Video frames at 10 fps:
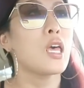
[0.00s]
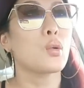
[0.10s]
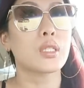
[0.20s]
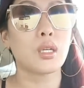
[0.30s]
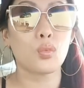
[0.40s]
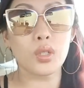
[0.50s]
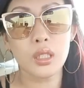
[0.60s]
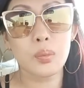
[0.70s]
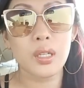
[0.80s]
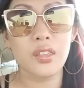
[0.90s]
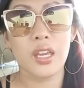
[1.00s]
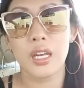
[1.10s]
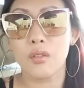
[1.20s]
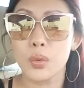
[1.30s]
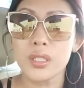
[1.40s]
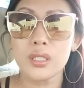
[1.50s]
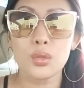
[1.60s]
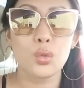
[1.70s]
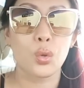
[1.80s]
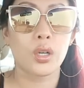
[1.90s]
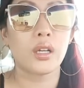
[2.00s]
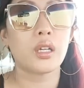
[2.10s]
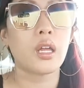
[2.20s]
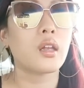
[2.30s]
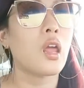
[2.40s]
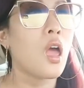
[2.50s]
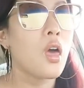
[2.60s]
It was like a really big thing, and everyone did a tutorial on it, and